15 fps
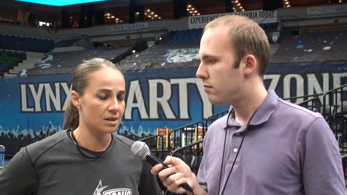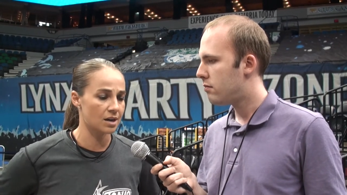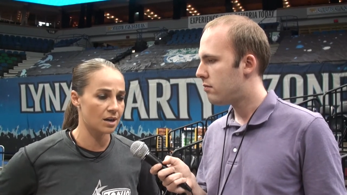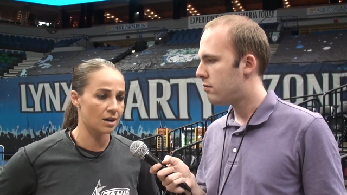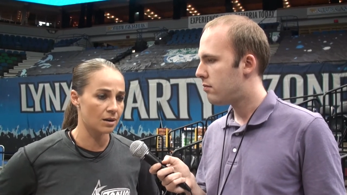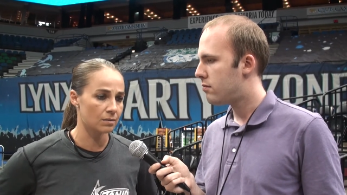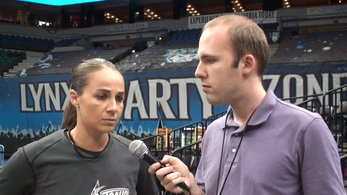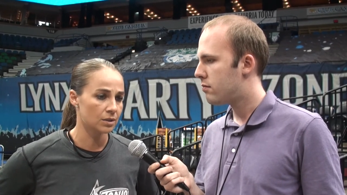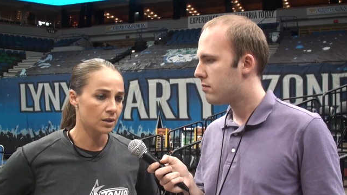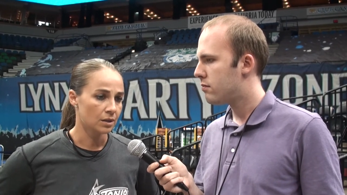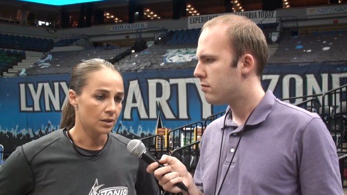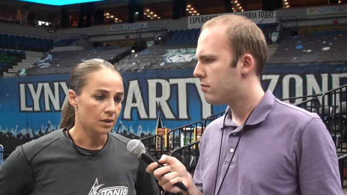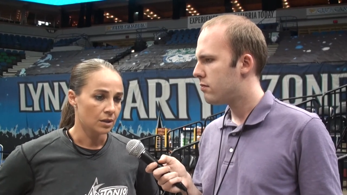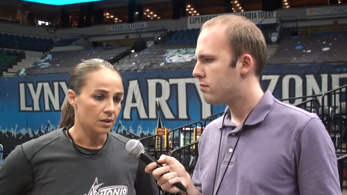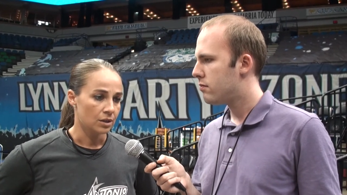Speaker 1: Um,
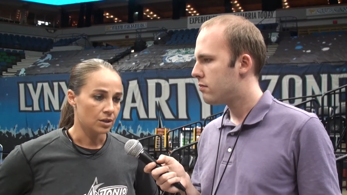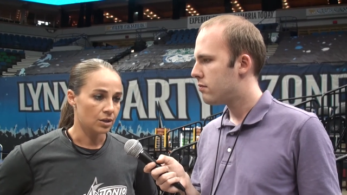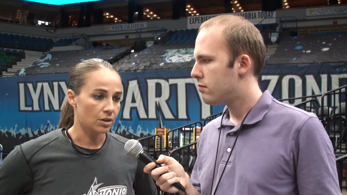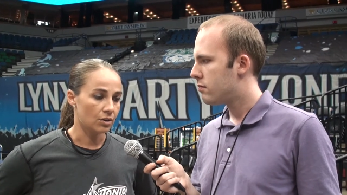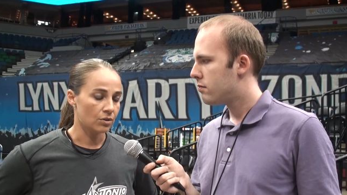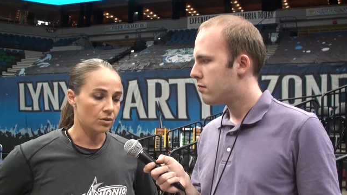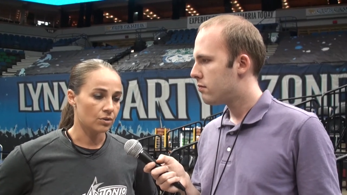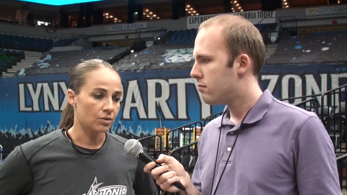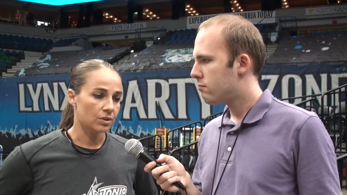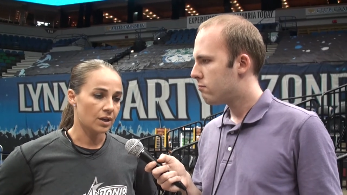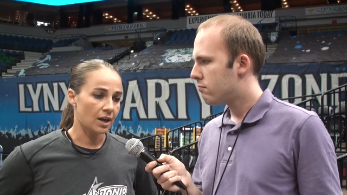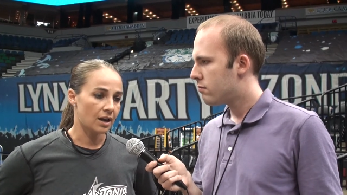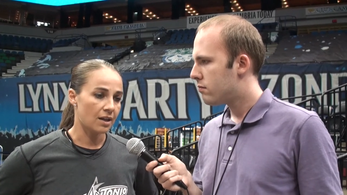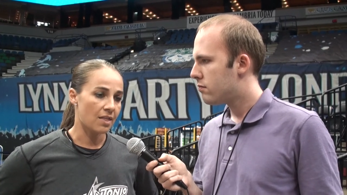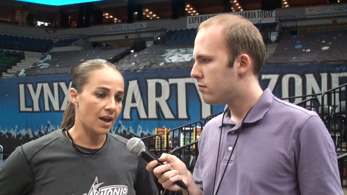you know,
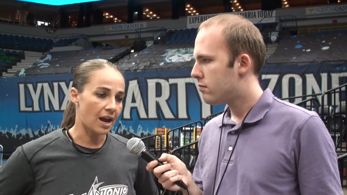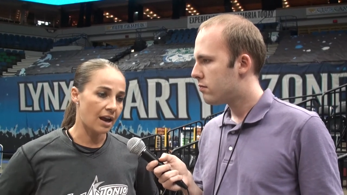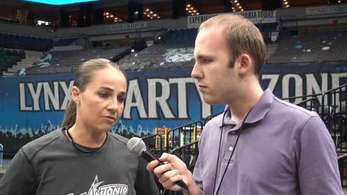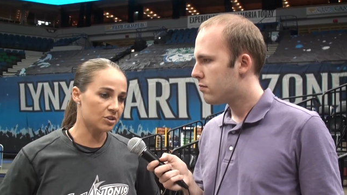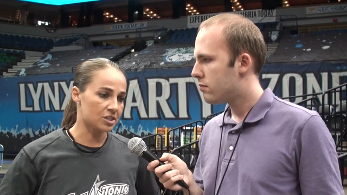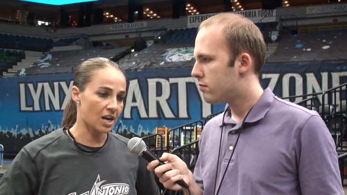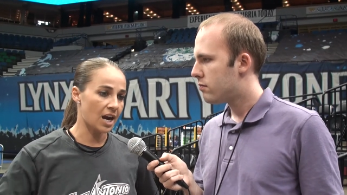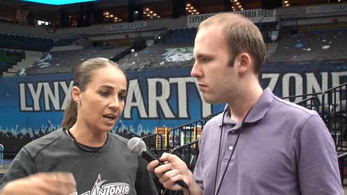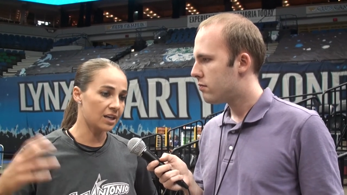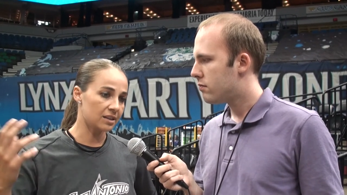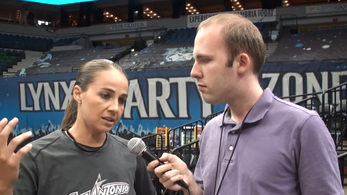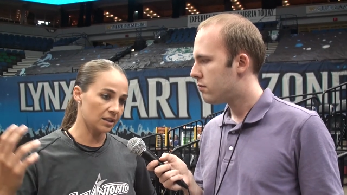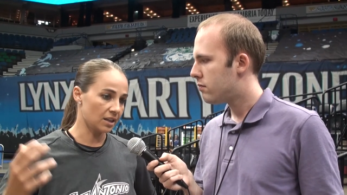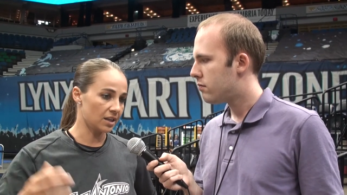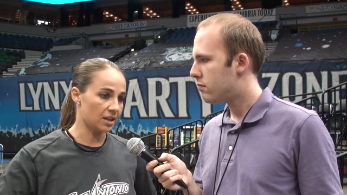the average height
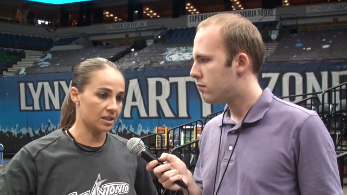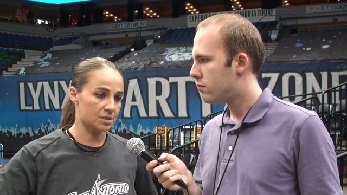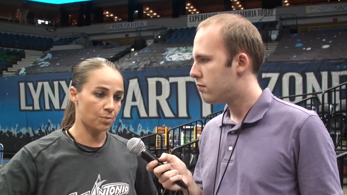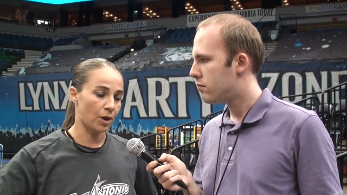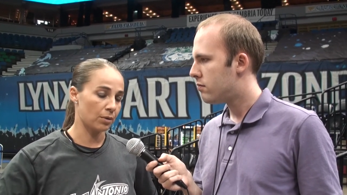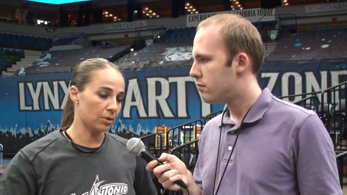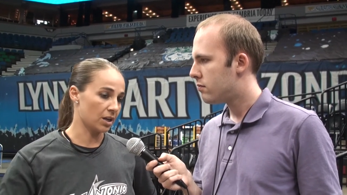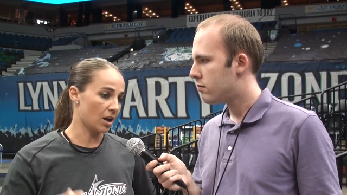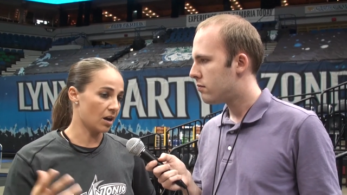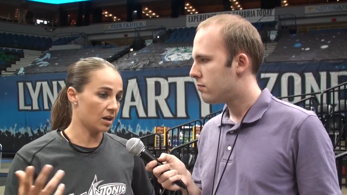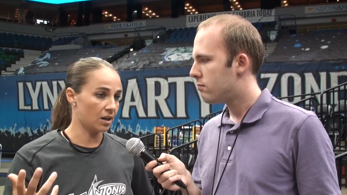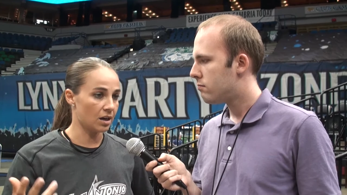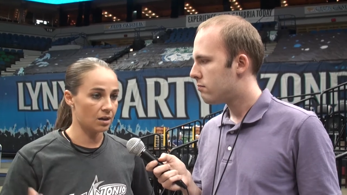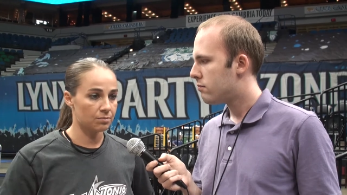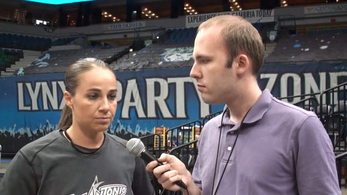in the league has probably
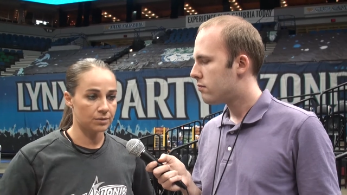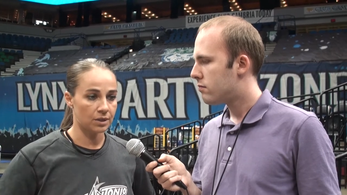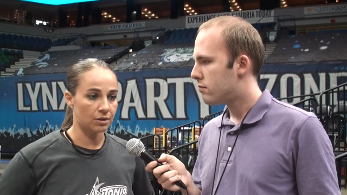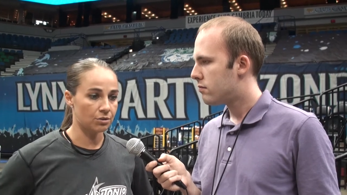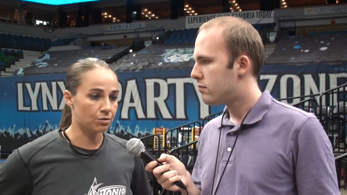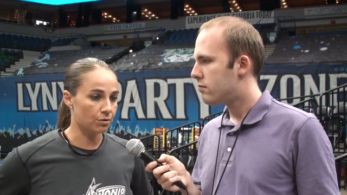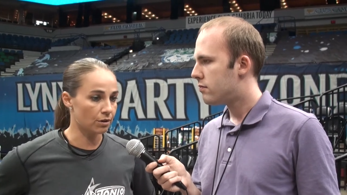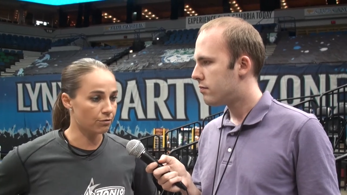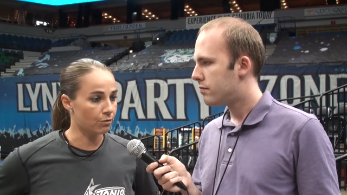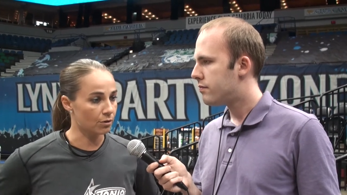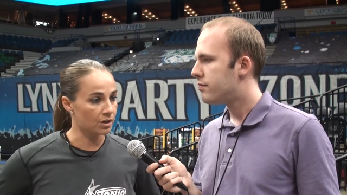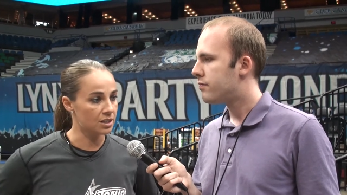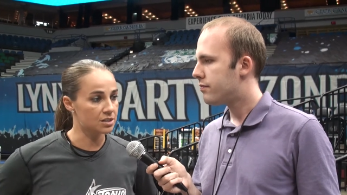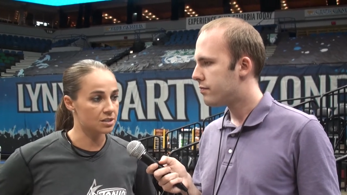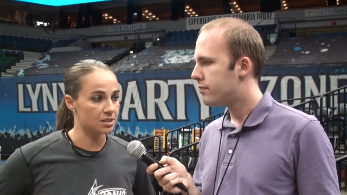gone up, you know, three or
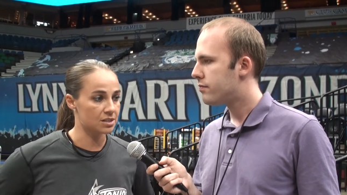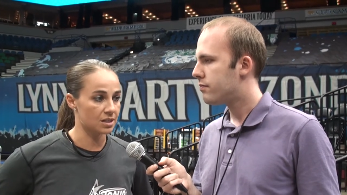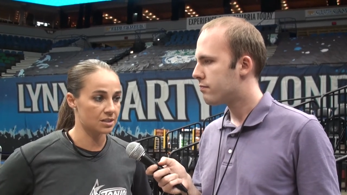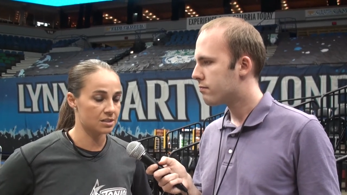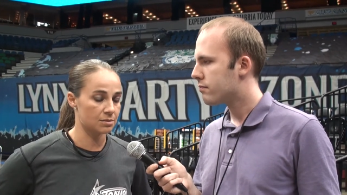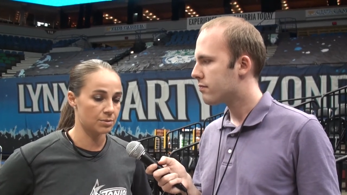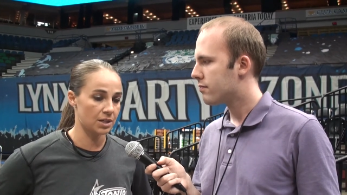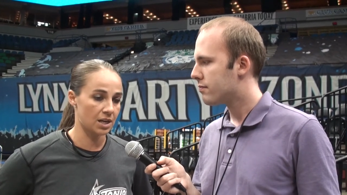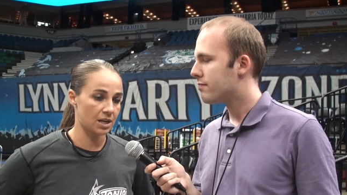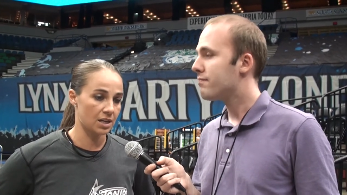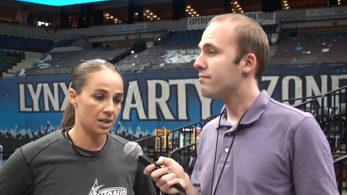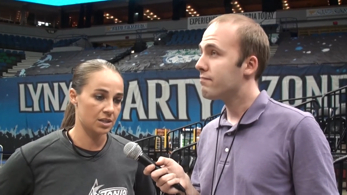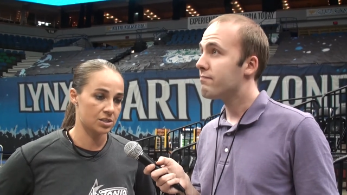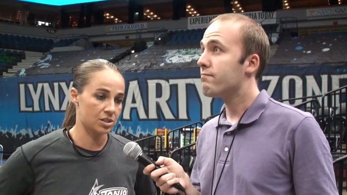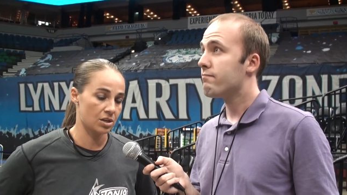four inches since the
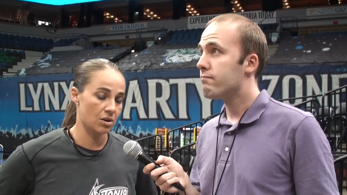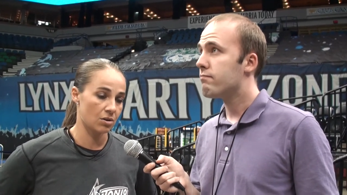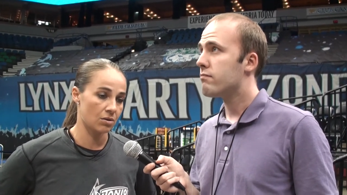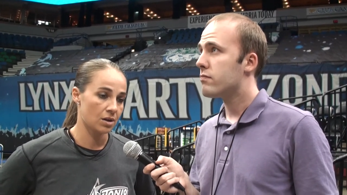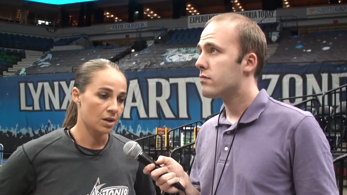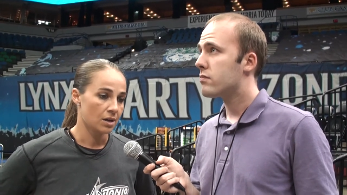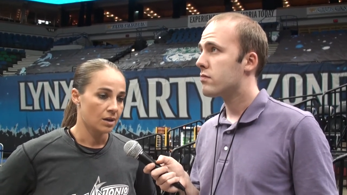beginning. So,